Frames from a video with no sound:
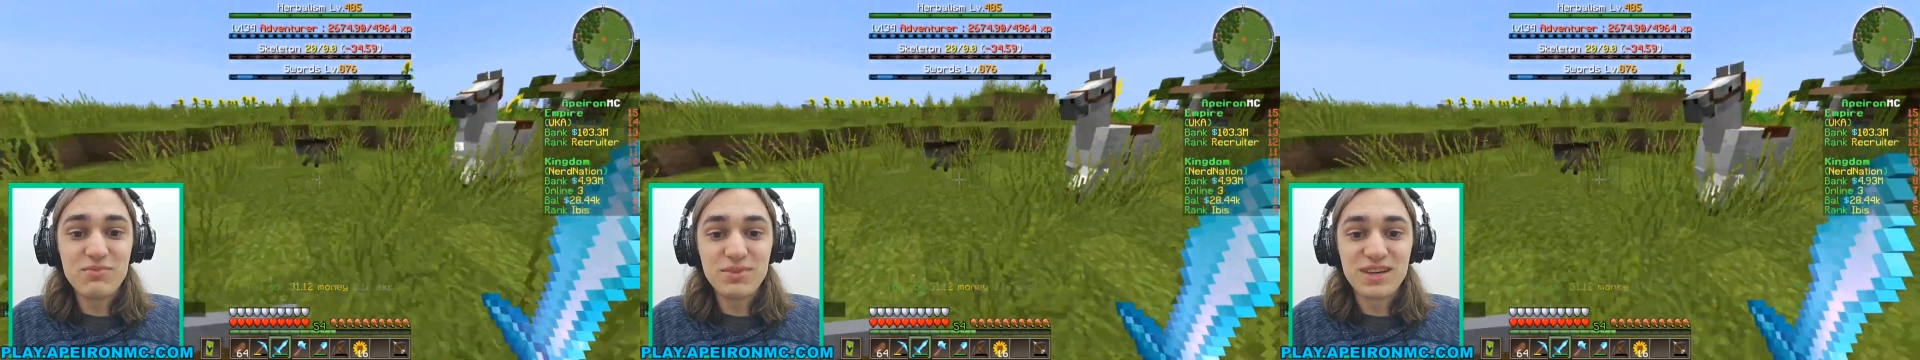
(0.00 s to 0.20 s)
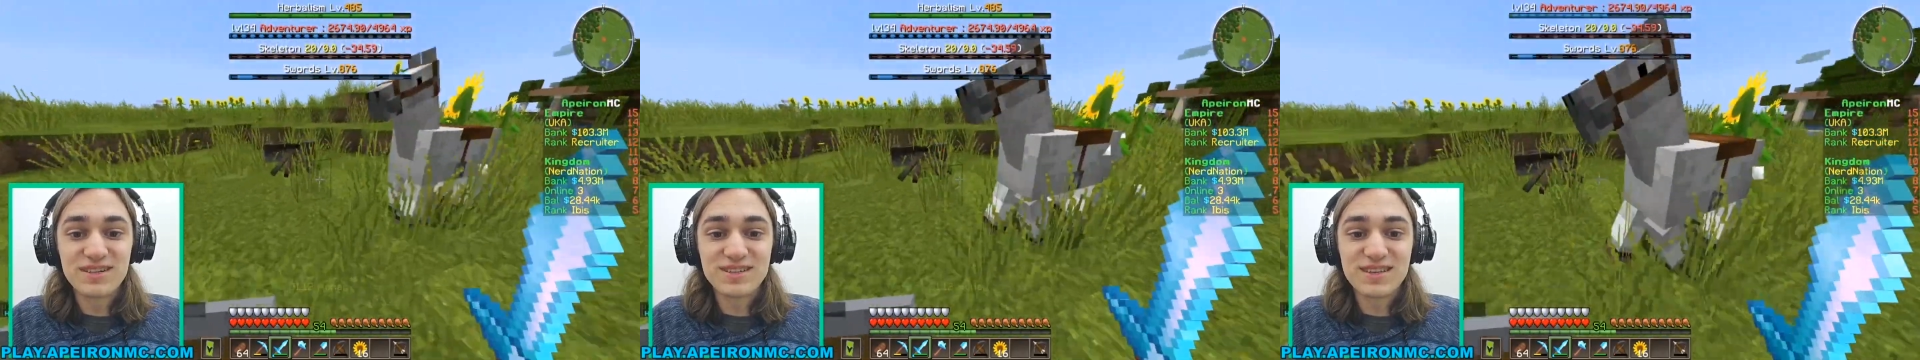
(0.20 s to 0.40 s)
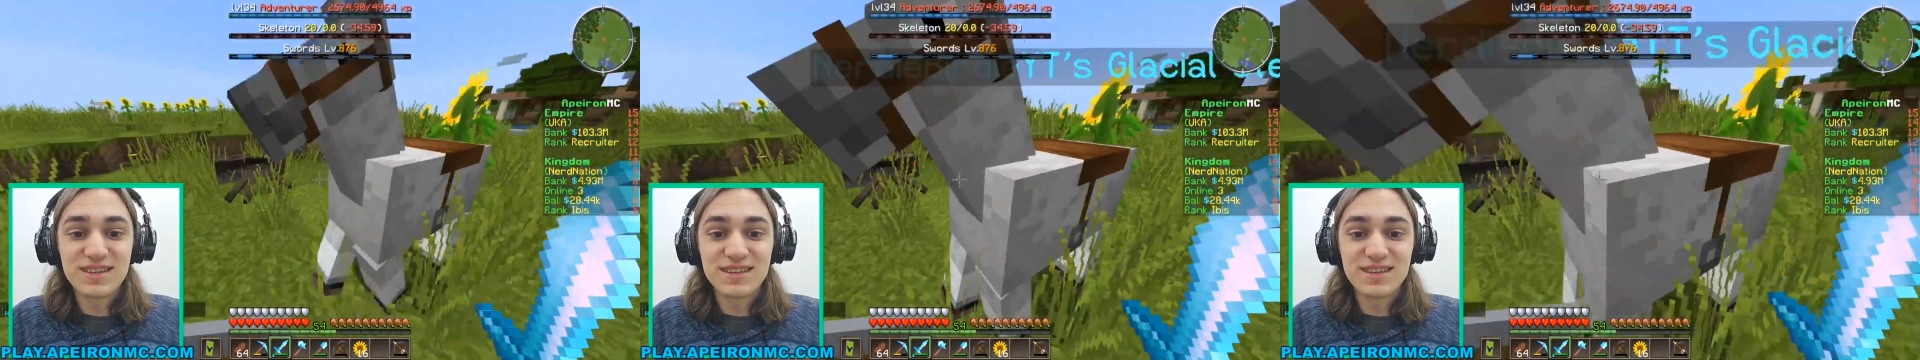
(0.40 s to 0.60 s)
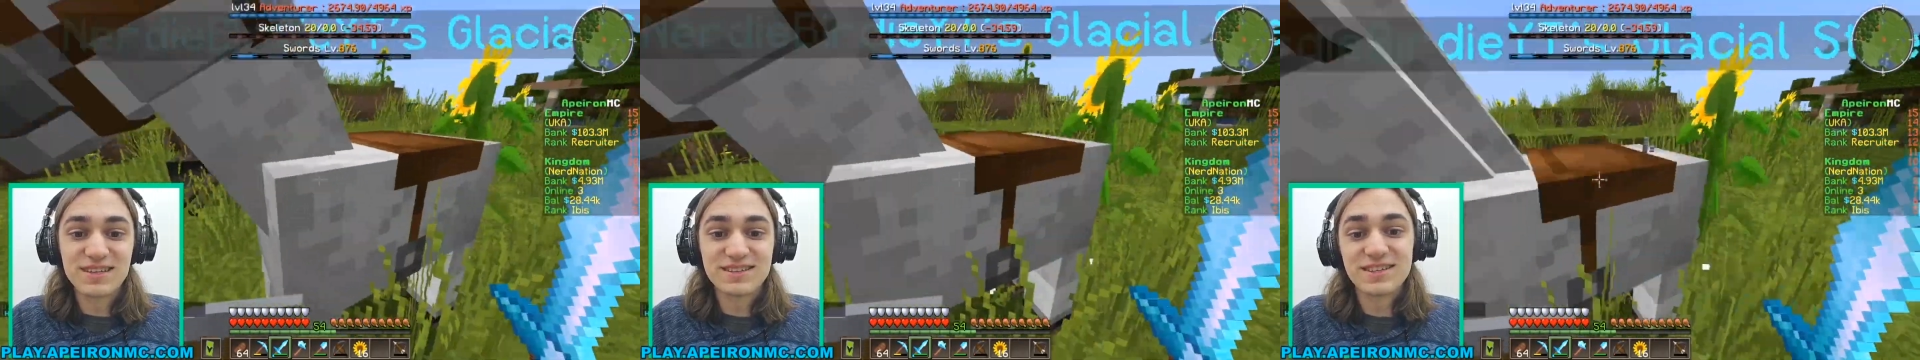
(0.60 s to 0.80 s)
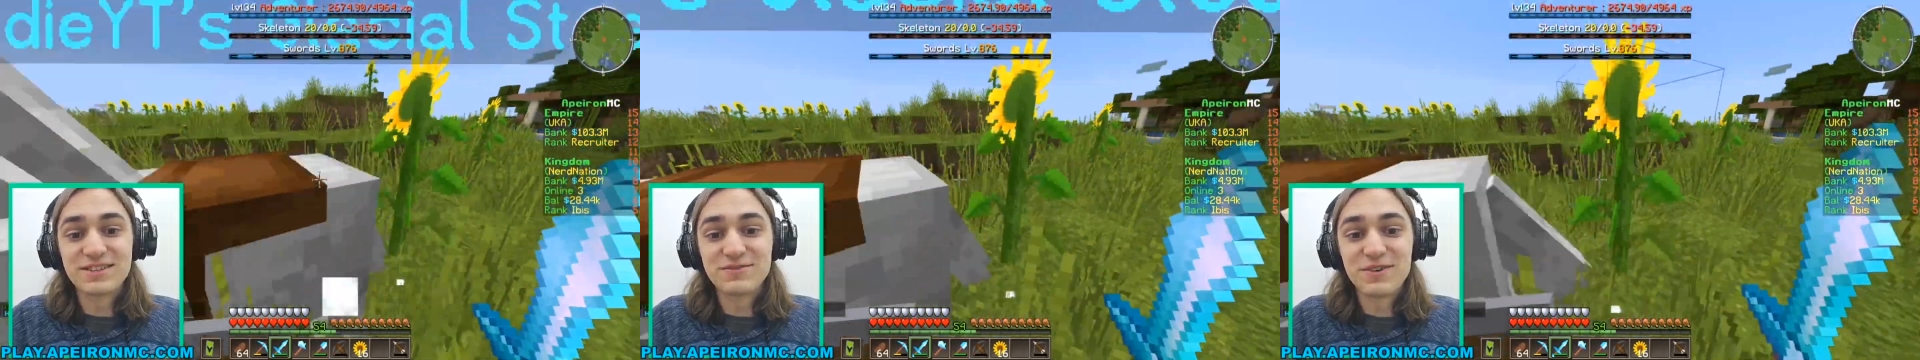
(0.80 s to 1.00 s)
because I think
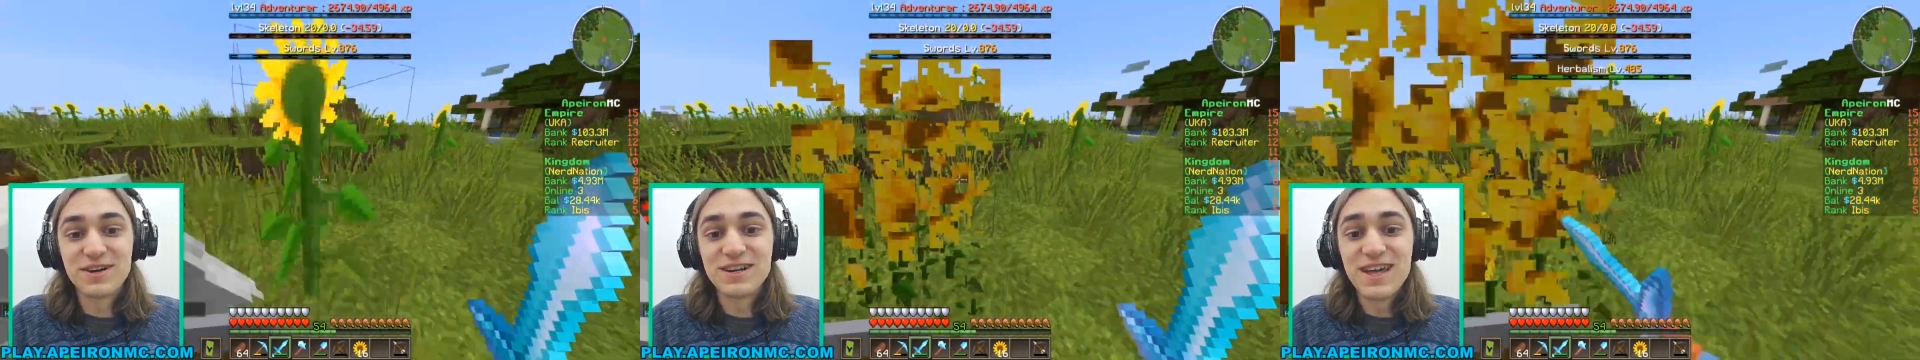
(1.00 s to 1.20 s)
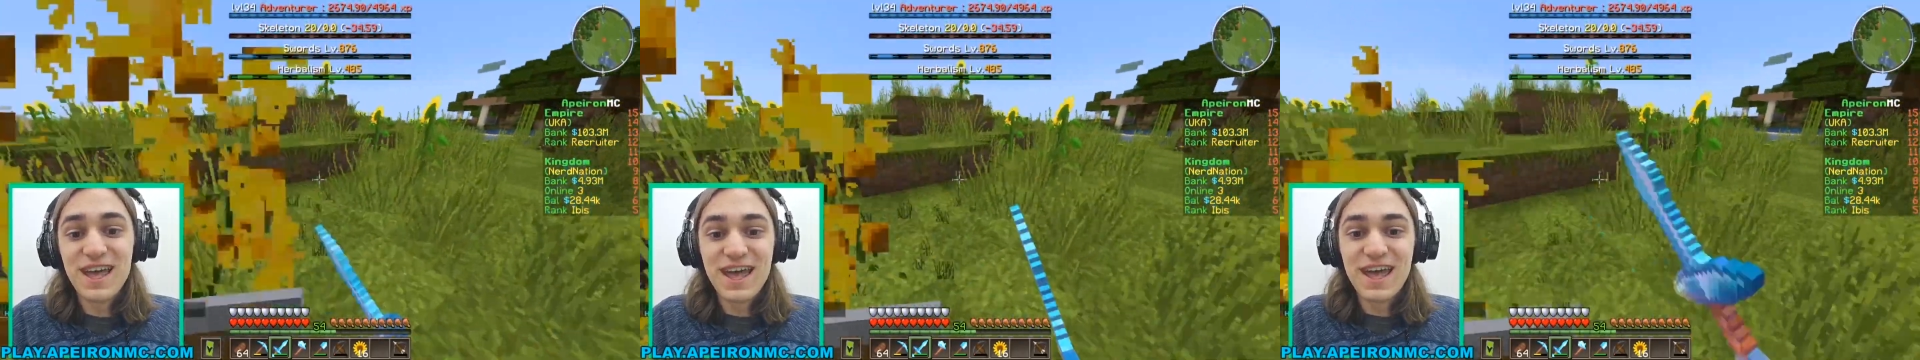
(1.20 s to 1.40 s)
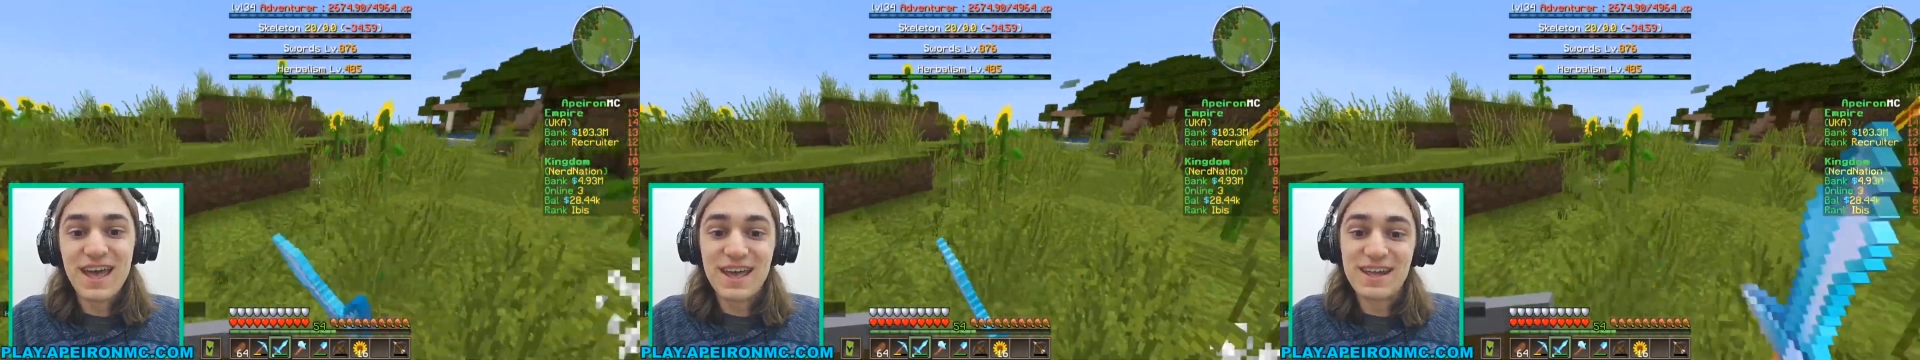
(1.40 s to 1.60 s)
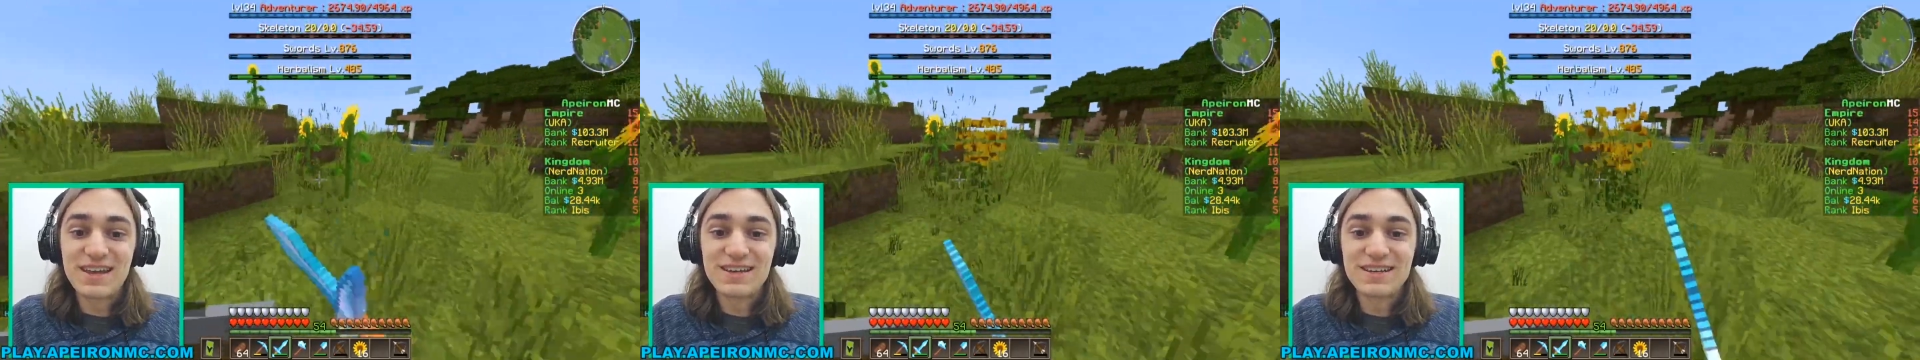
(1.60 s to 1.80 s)
that's less fun and